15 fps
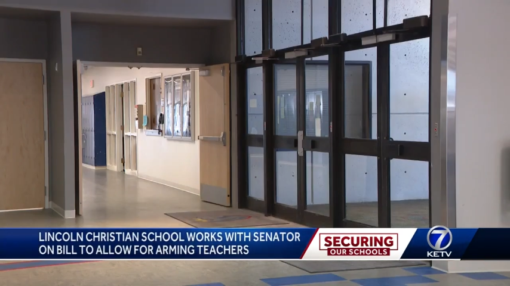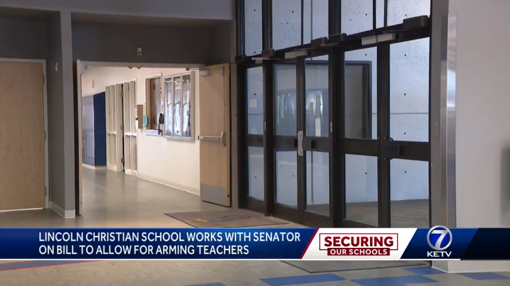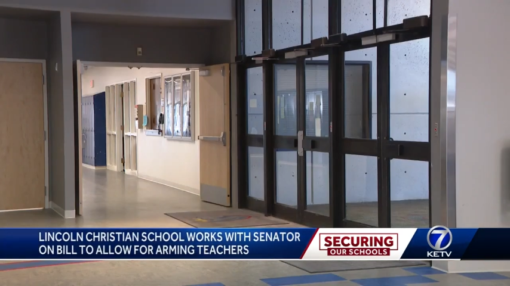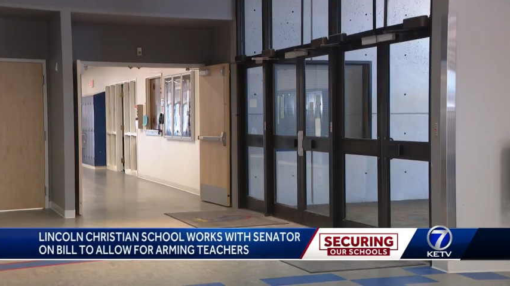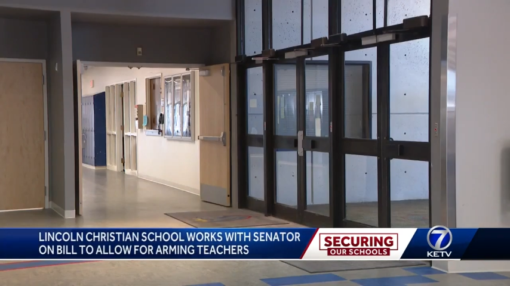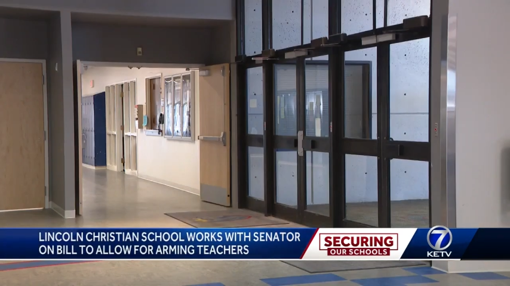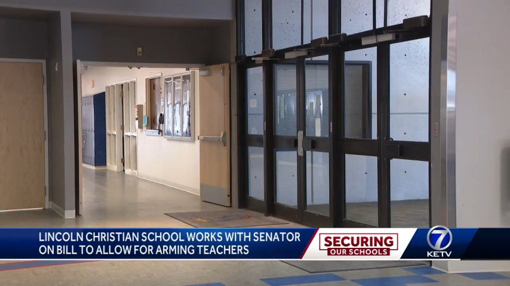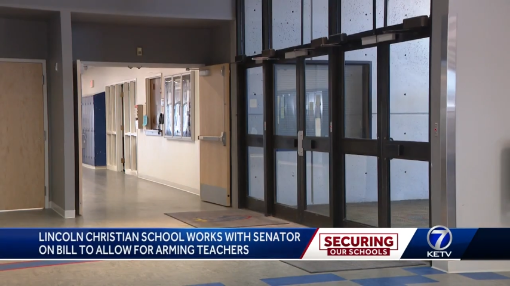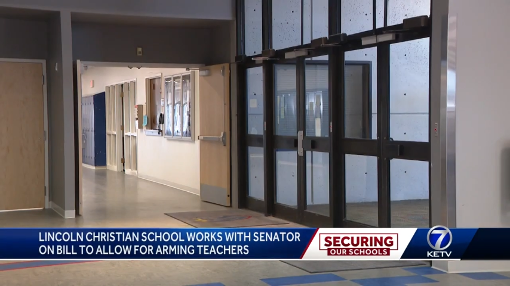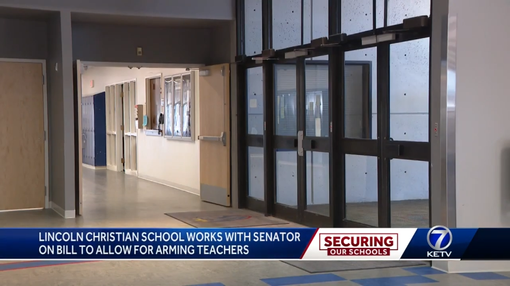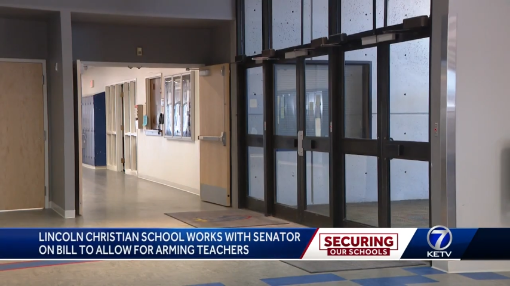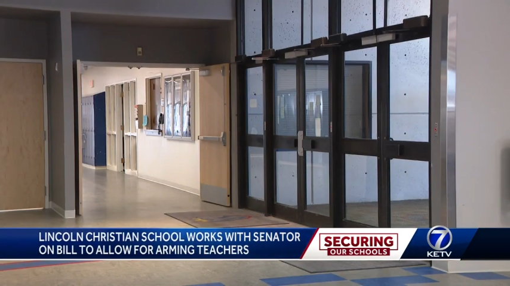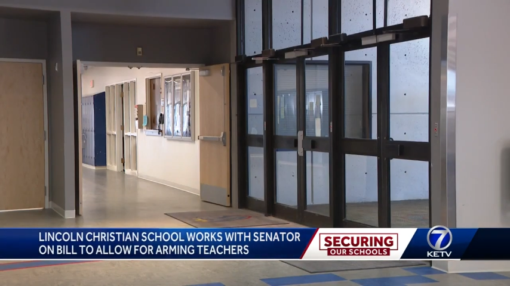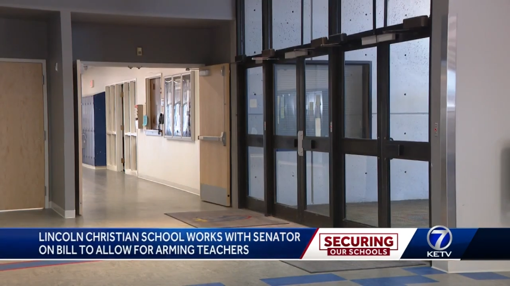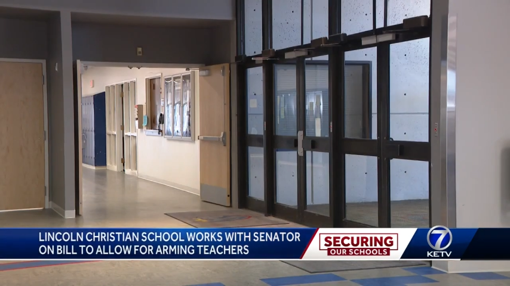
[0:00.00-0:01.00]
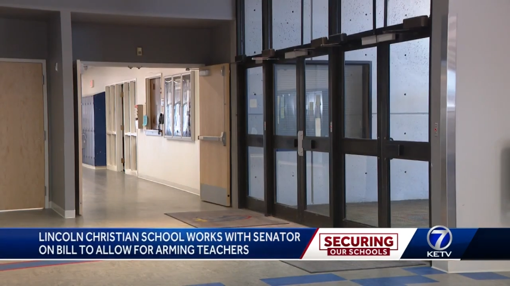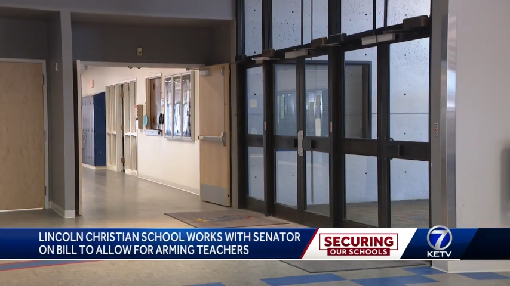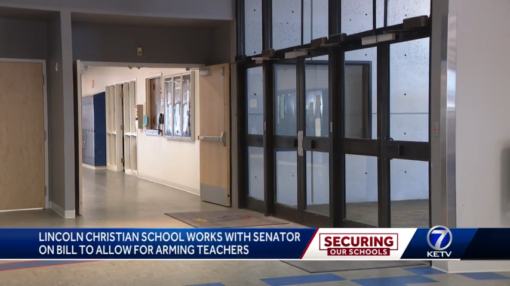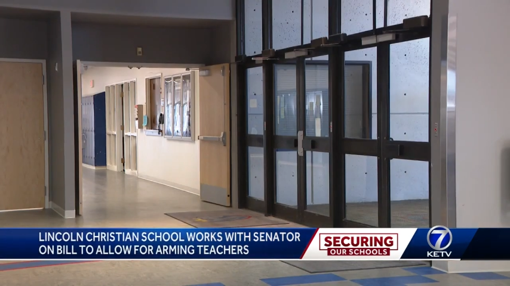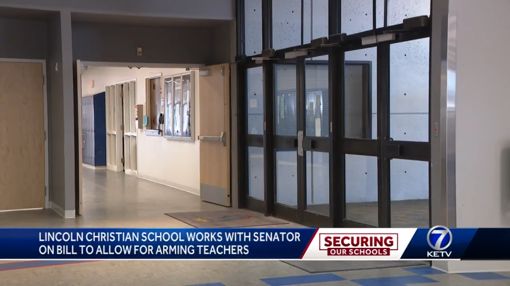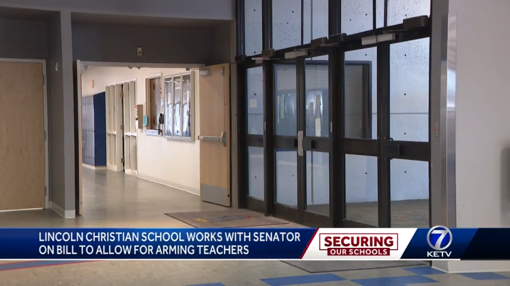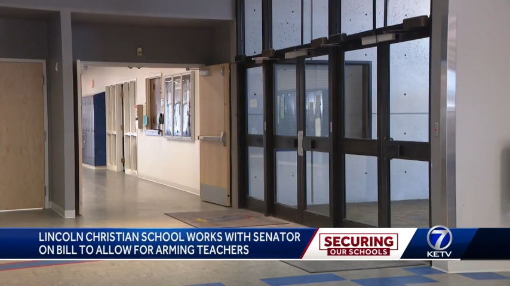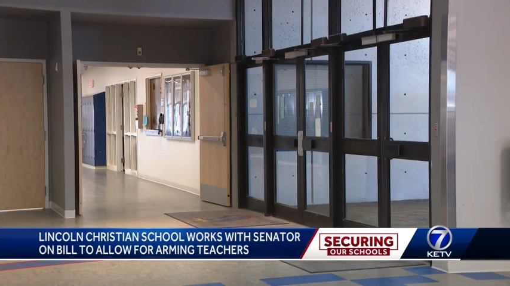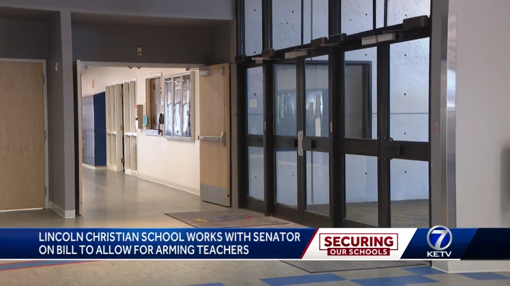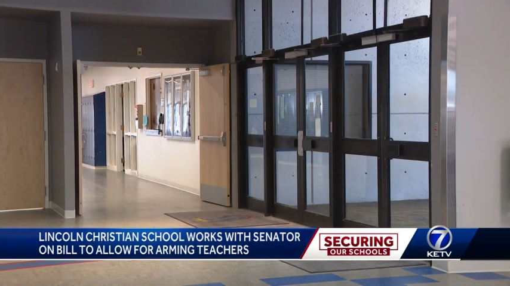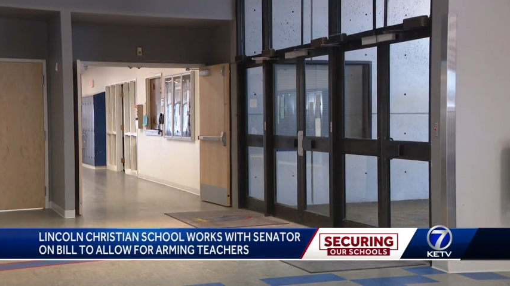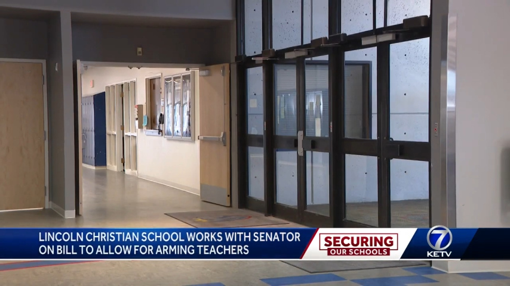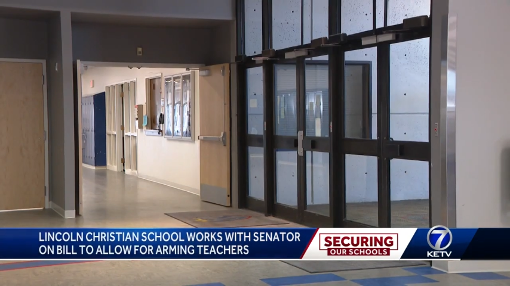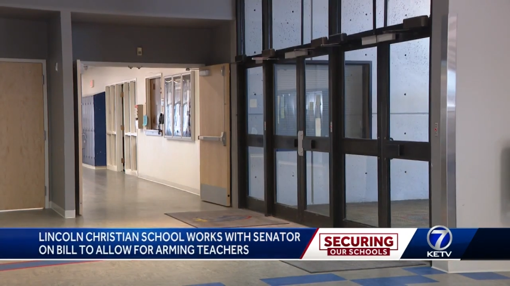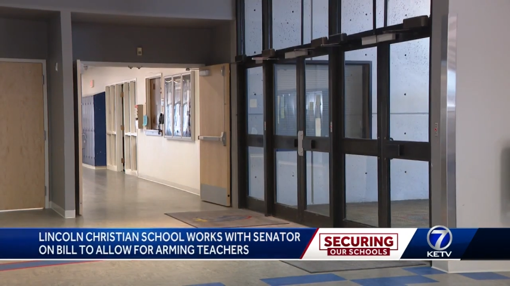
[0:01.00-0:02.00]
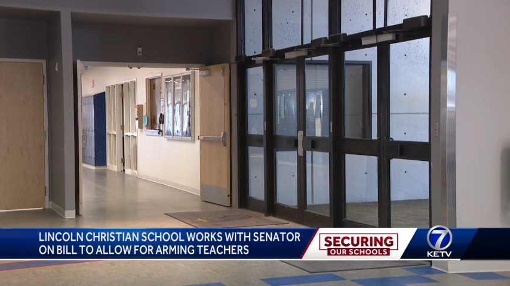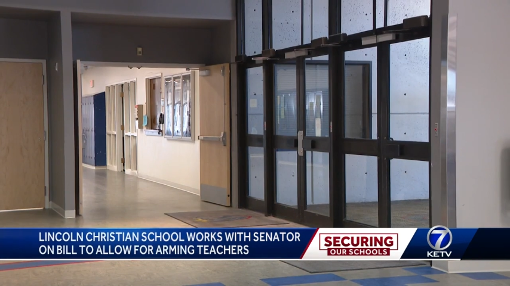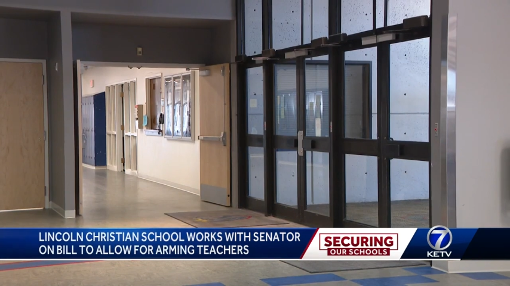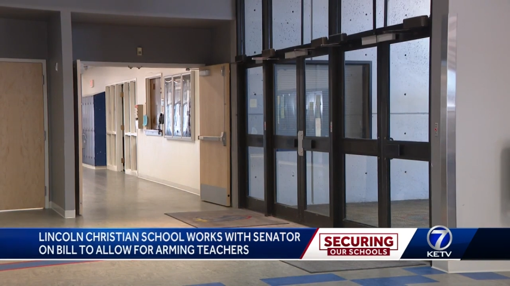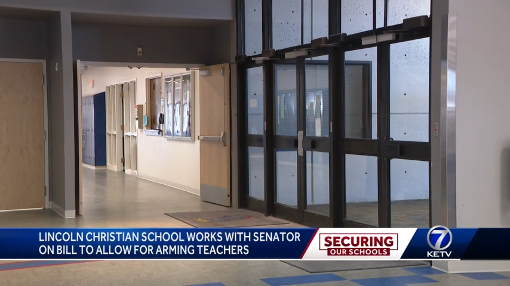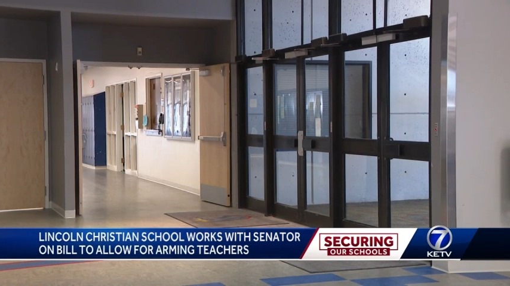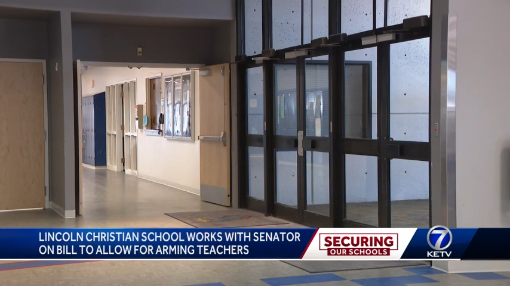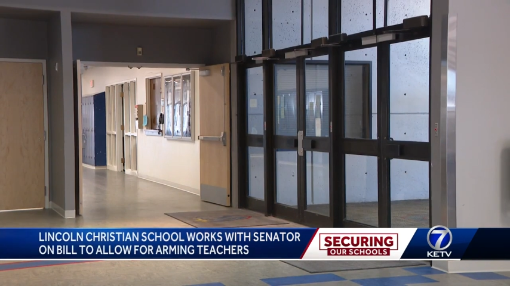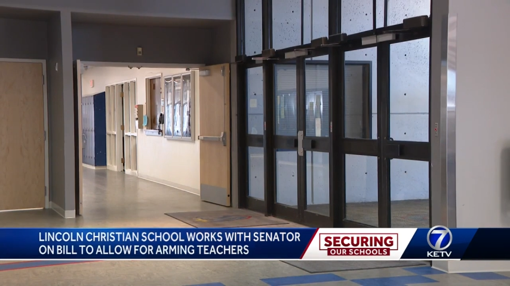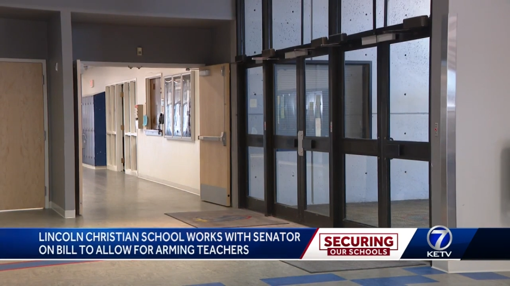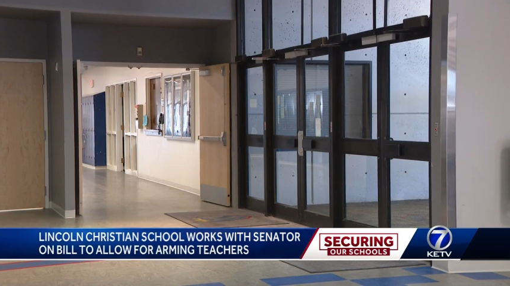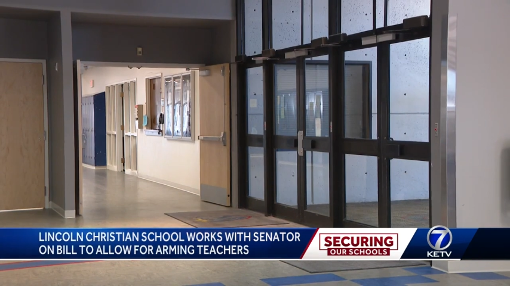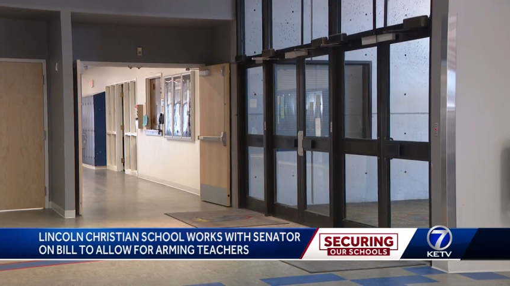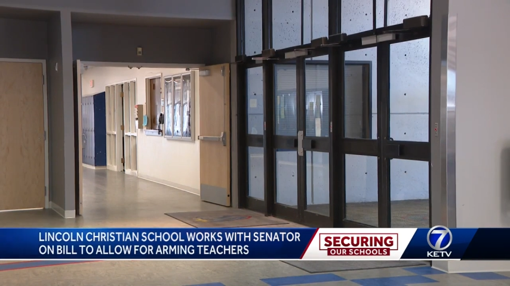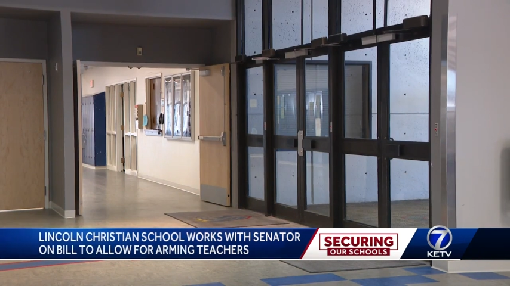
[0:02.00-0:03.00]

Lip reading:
[unreadable: no face in view]